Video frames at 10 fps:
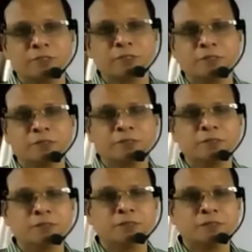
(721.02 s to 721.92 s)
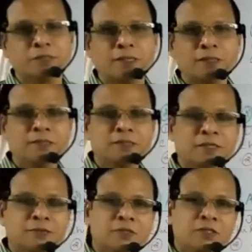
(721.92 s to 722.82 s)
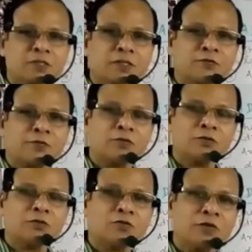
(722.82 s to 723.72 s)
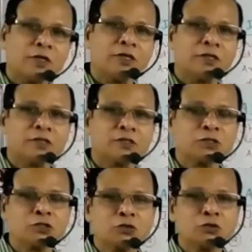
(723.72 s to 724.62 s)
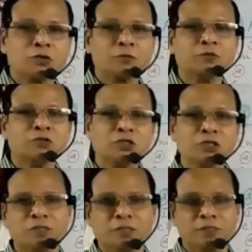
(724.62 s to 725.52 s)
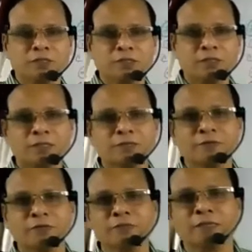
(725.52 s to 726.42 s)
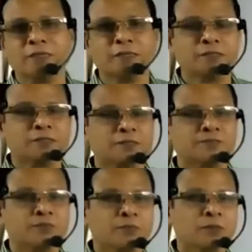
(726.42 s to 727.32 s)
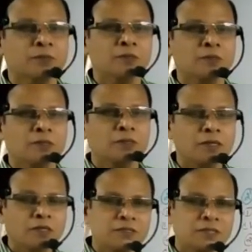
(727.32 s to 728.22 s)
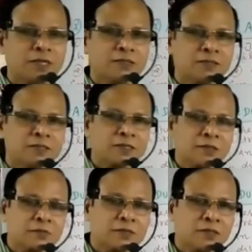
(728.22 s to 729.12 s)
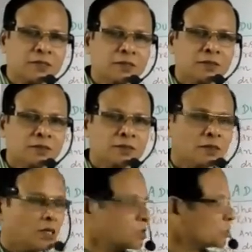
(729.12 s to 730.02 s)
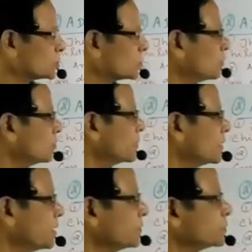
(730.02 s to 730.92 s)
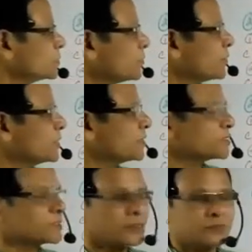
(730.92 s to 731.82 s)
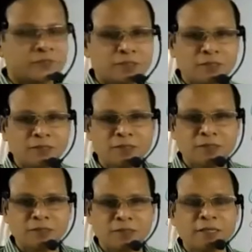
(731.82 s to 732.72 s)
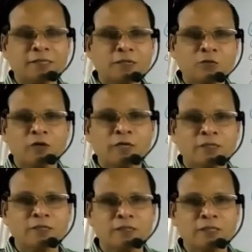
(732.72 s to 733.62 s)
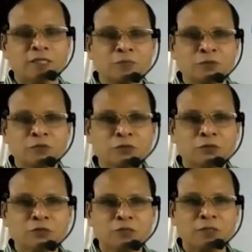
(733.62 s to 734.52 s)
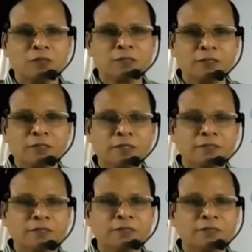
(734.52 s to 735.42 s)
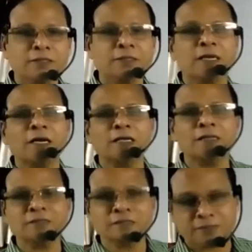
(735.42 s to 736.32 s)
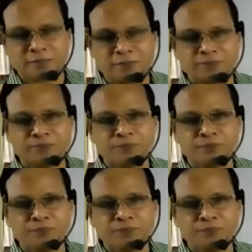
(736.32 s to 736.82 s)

cells. The adult stem cells are found in various tissues of children as well as adults. Each adult stem cell, also called by name somatic stem cell, can divide and produce or create another cell